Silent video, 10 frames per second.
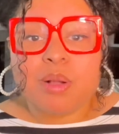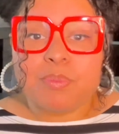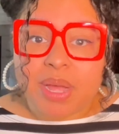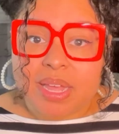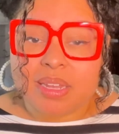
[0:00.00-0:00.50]

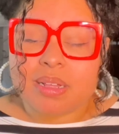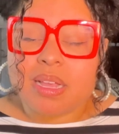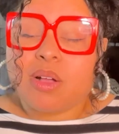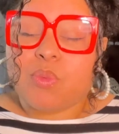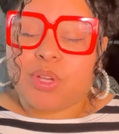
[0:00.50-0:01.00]
But
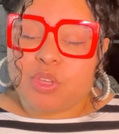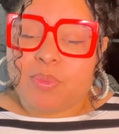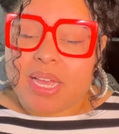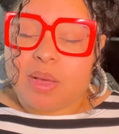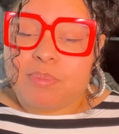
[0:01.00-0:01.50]
when you
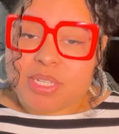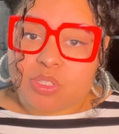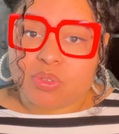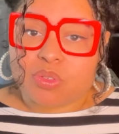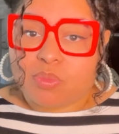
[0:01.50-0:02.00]
make a
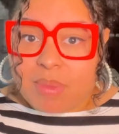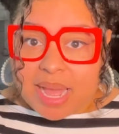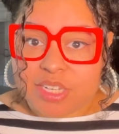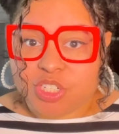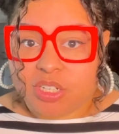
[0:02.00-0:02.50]
mental
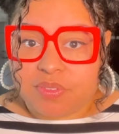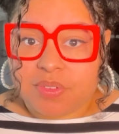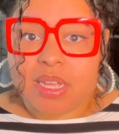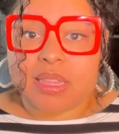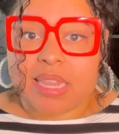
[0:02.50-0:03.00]
mind
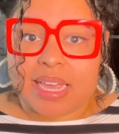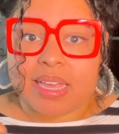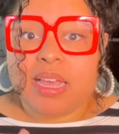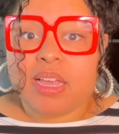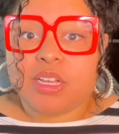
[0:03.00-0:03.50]
shift,
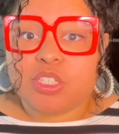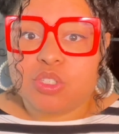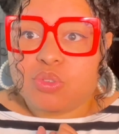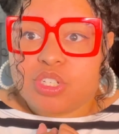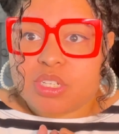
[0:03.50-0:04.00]
like
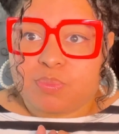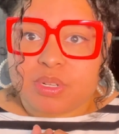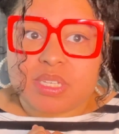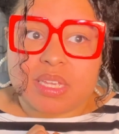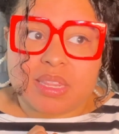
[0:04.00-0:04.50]
you just
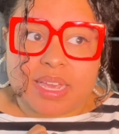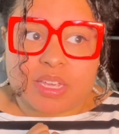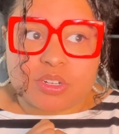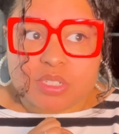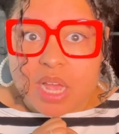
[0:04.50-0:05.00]
pretend
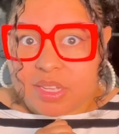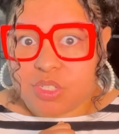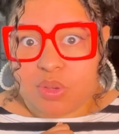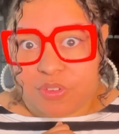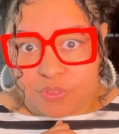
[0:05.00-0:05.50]
like you're talking
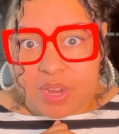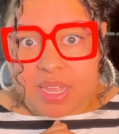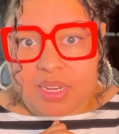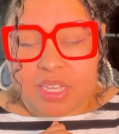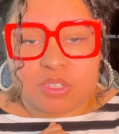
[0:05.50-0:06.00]
to a
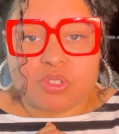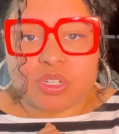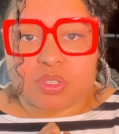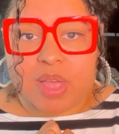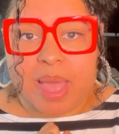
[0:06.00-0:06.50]
friend and you
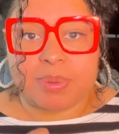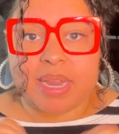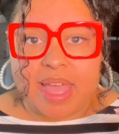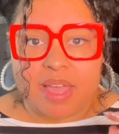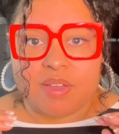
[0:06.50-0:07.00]
just so happen to
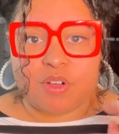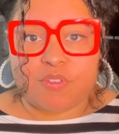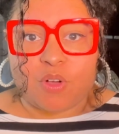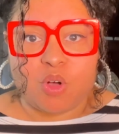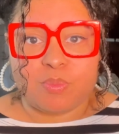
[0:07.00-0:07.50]
have a
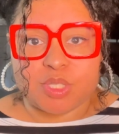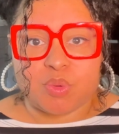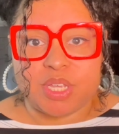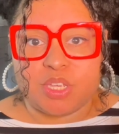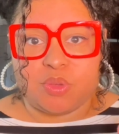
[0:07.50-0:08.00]
phone
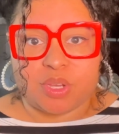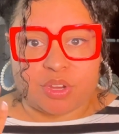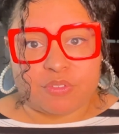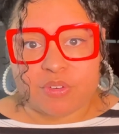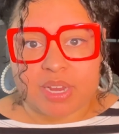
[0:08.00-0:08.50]
between you and
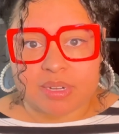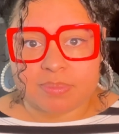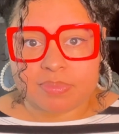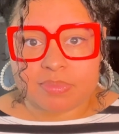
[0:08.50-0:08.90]
your friend,